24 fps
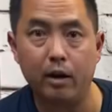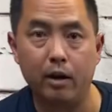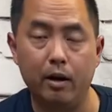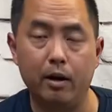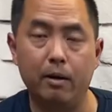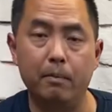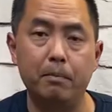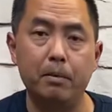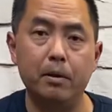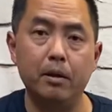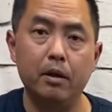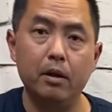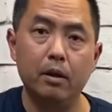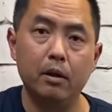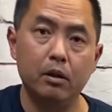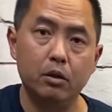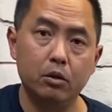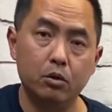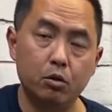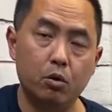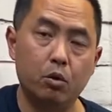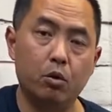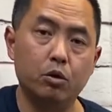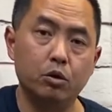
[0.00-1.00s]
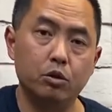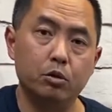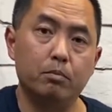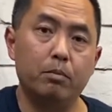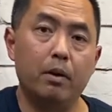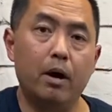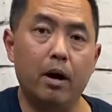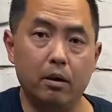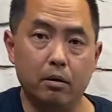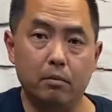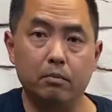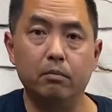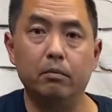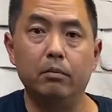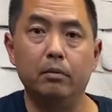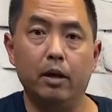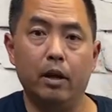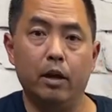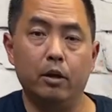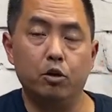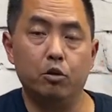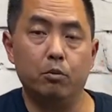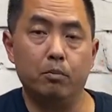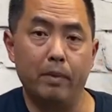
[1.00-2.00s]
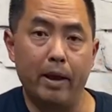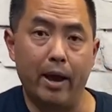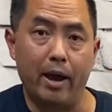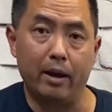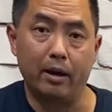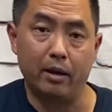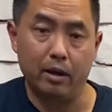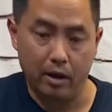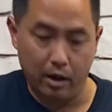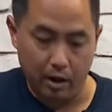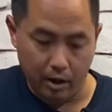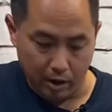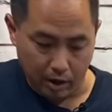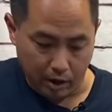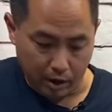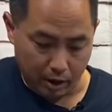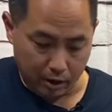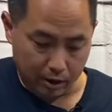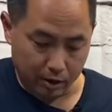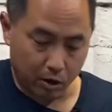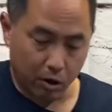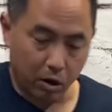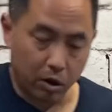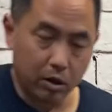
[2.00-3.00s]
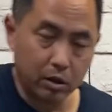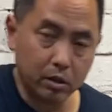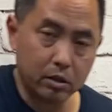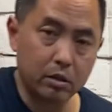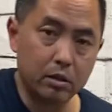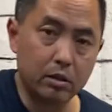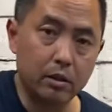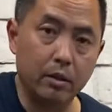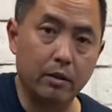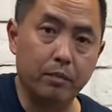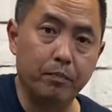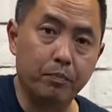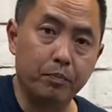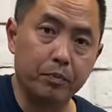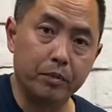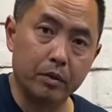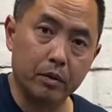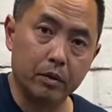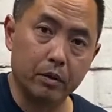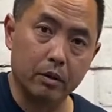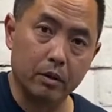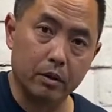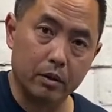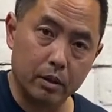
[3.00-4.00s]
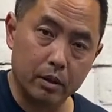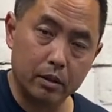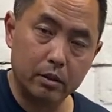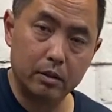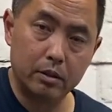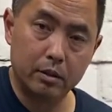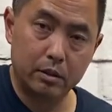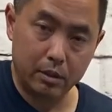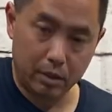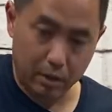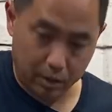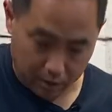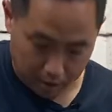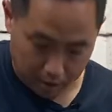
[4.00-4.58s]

up toward your bottom and your back. And honestly, this seat